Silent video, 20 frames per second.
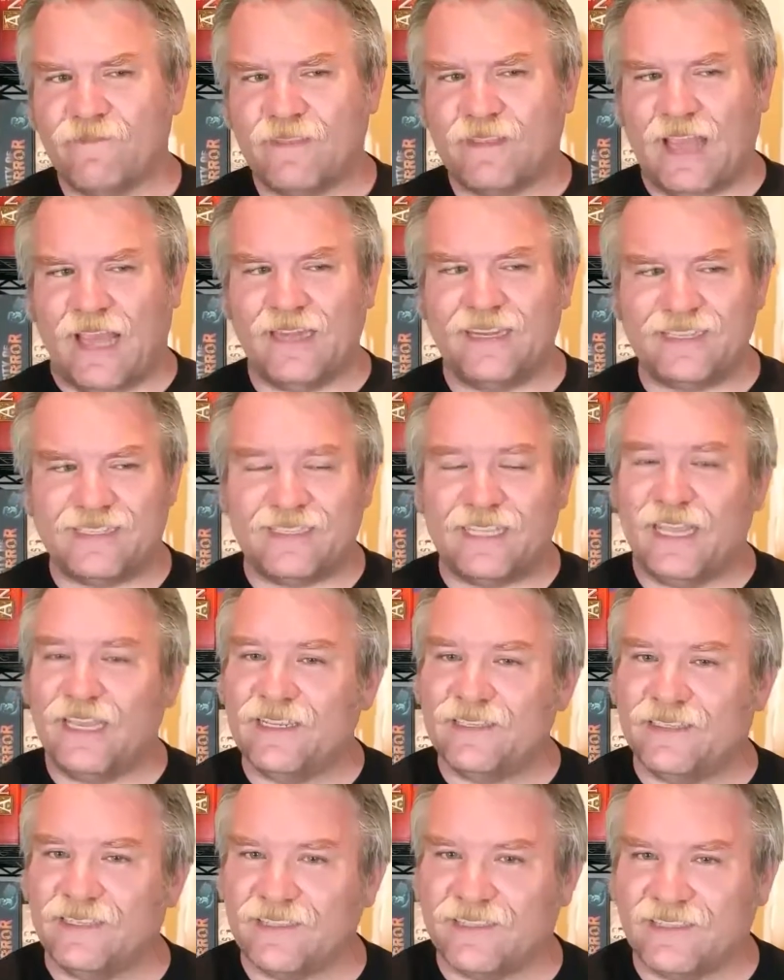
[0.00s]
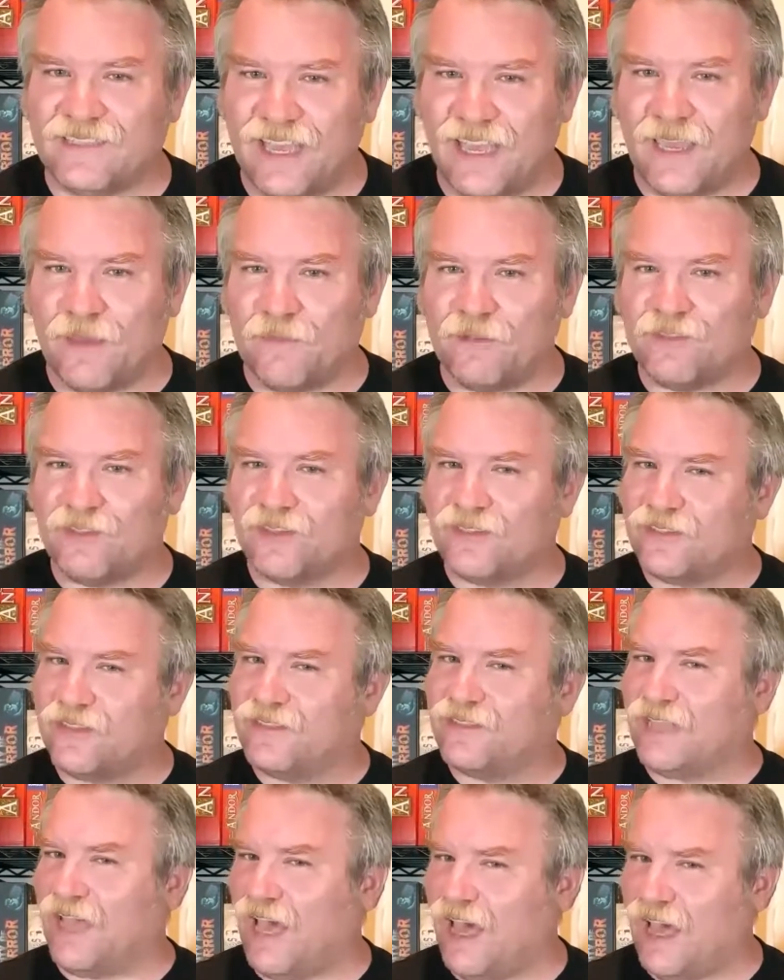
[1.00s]
kind of stays the same. It's just the
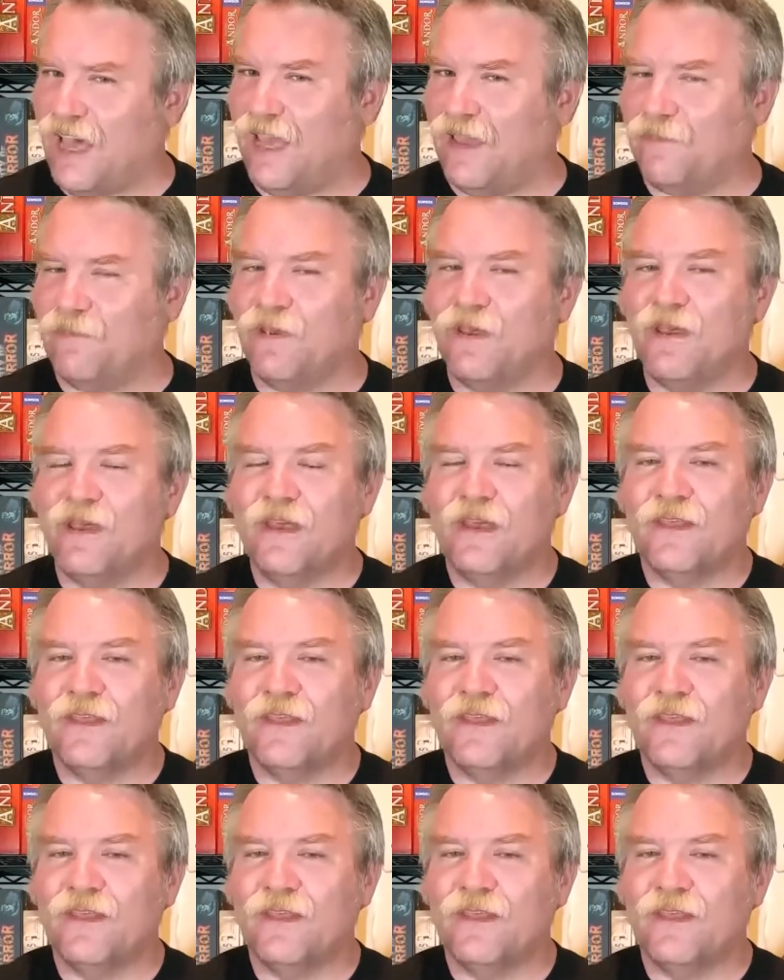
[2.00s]
time